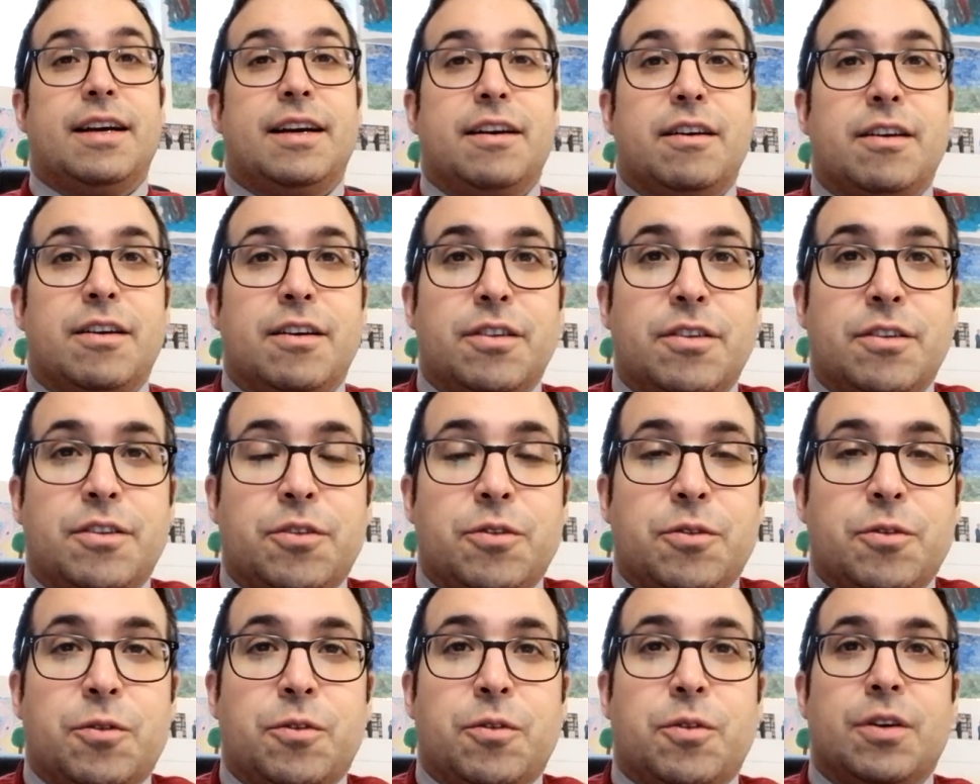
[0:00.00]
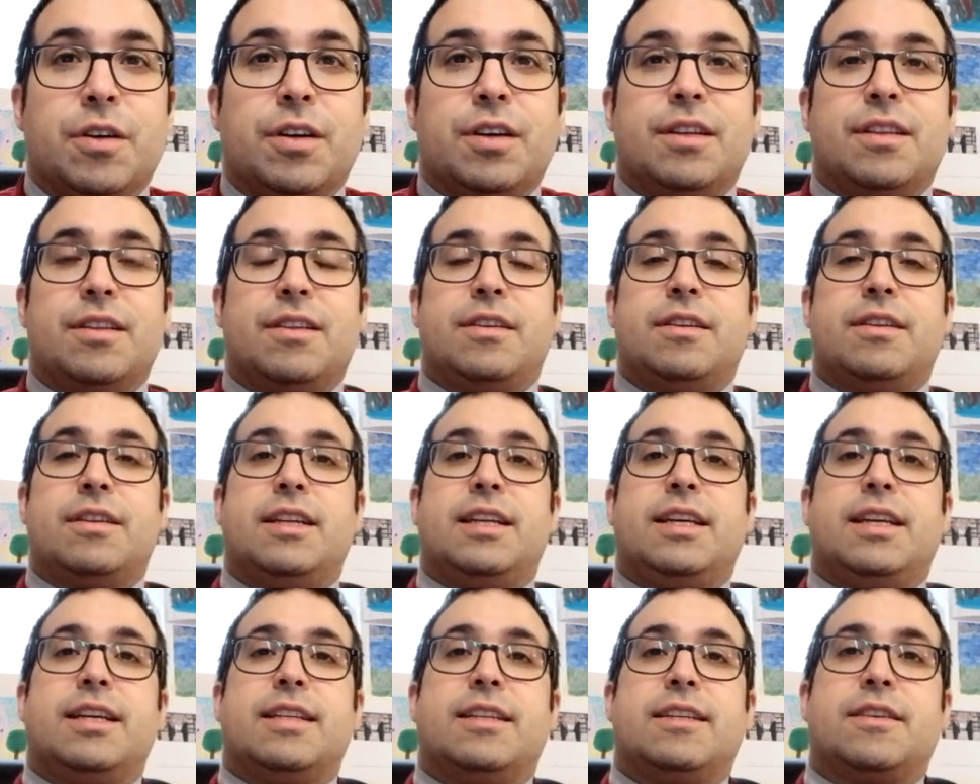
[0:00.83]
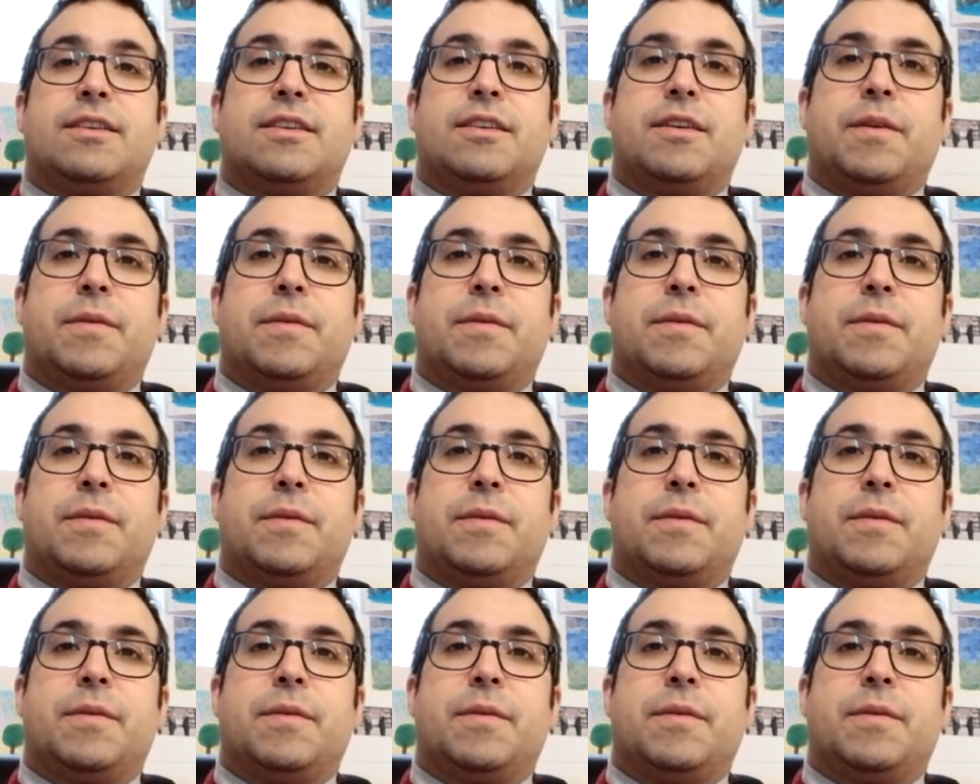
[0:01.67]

to the needs